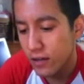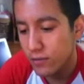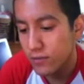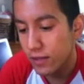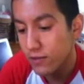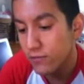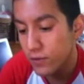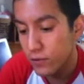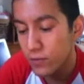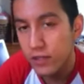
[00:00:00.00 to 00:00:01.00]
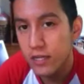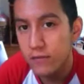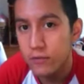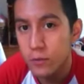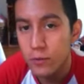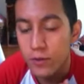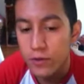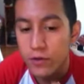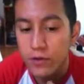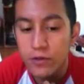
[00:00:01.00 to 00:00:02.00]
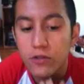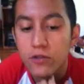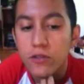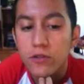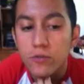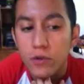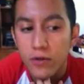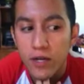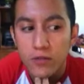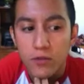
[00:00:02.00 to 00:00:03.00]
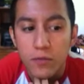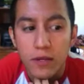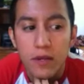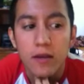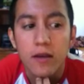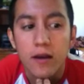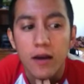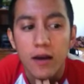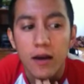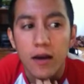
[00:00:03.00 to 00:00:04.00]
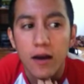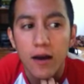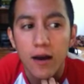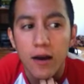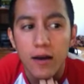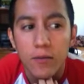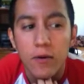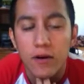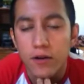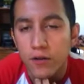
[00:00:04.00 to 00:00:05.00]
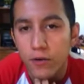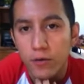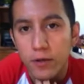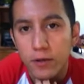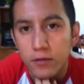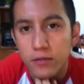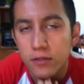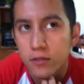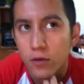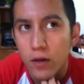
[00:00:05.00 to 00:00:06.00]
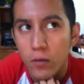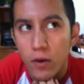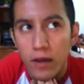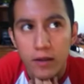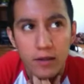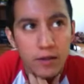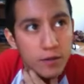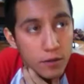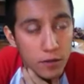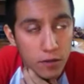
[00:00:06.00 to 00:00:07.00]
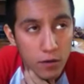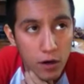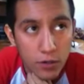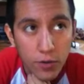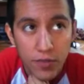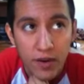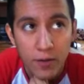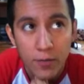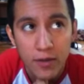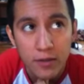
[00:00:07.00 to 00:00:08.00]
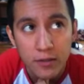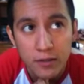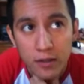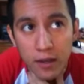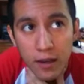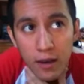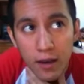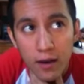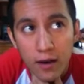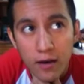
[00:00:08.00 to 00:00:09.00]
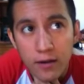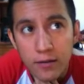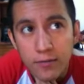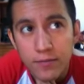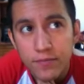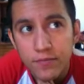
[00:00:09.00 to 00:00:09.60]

was feeling really comfortable with her using those pronouns with me, I wanted to do hormones. So I went and talked to a therapist. The